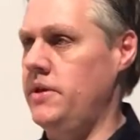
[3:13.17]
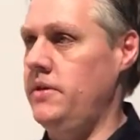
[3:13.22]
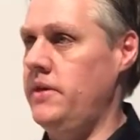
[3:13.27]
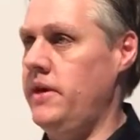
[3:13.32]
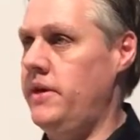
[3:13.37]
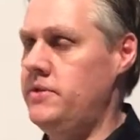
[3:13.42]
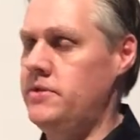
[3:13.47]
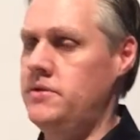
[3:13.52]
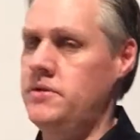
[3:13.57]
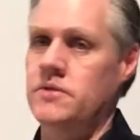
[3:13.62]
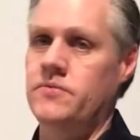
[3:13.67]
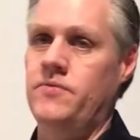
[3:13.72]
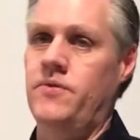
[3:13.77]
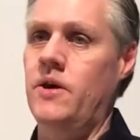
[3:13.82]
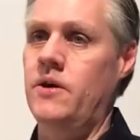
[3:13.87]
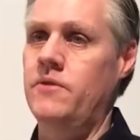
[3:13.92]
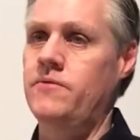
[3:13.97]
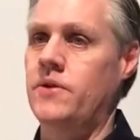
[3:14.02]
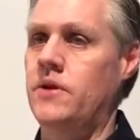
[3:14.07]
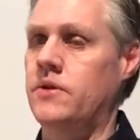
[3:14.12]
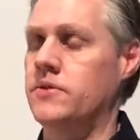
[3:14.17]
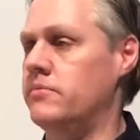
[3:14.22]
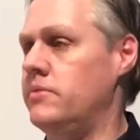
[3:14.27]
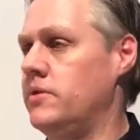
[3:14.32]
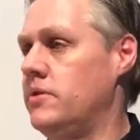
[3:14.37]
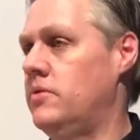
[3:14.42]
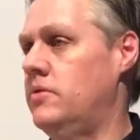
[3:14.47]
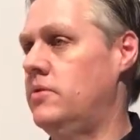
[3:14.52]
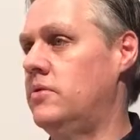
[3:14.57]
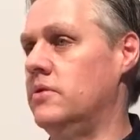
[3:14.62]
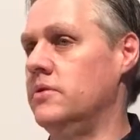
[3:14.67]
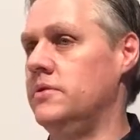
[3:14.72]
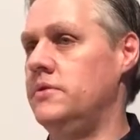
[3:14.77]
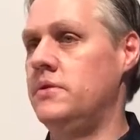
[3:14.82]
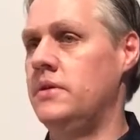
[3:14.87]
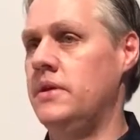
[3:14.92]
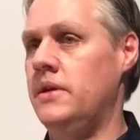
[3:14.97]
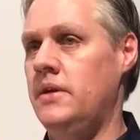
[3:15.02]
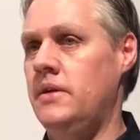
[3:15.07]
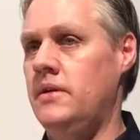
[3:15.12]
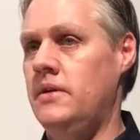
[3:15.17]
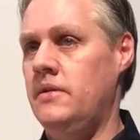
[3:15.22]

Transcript: the H.265 files it records,